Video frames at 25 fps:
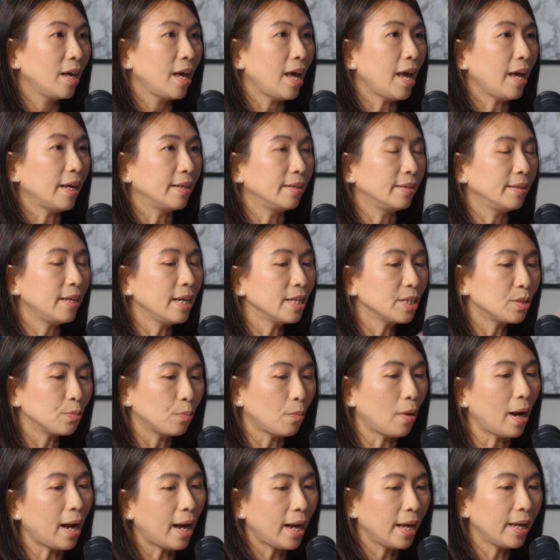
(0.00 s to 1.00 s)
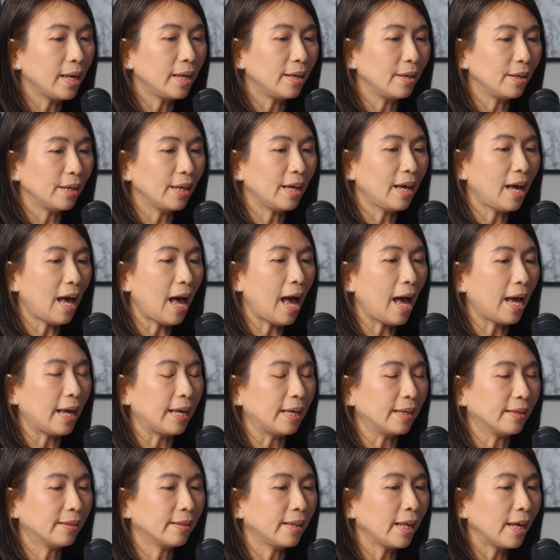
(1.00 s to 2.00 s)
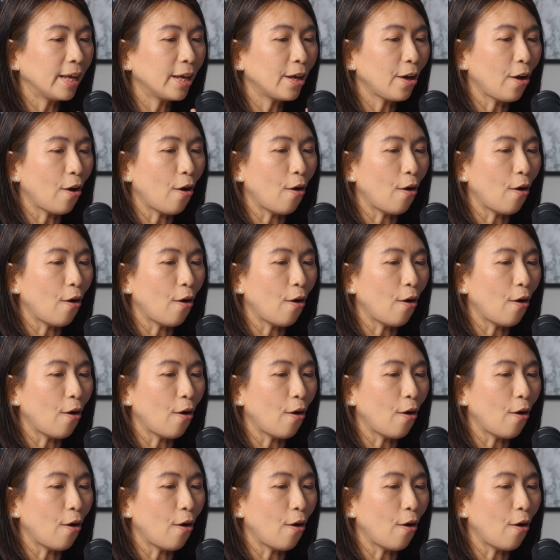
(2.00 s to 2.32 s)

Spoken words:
And that's why I think